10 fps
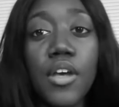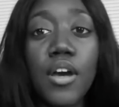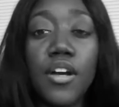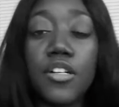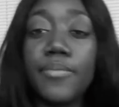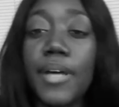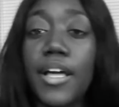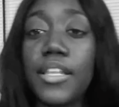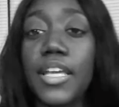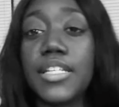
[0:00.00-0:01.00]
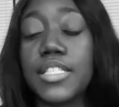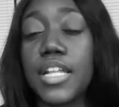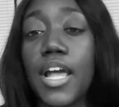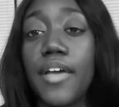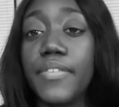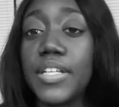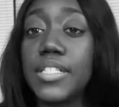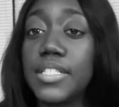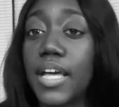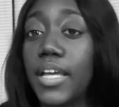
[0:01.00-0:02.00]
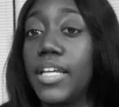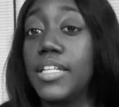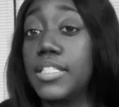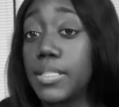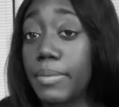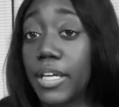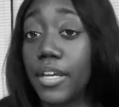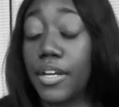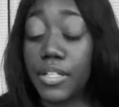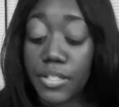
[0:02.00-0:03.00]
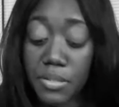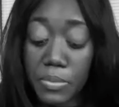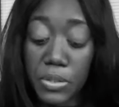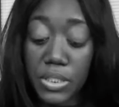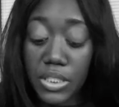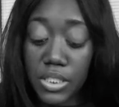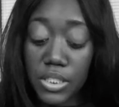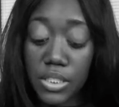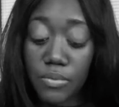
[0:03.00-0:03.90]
like I said, I have insight into my characters more than just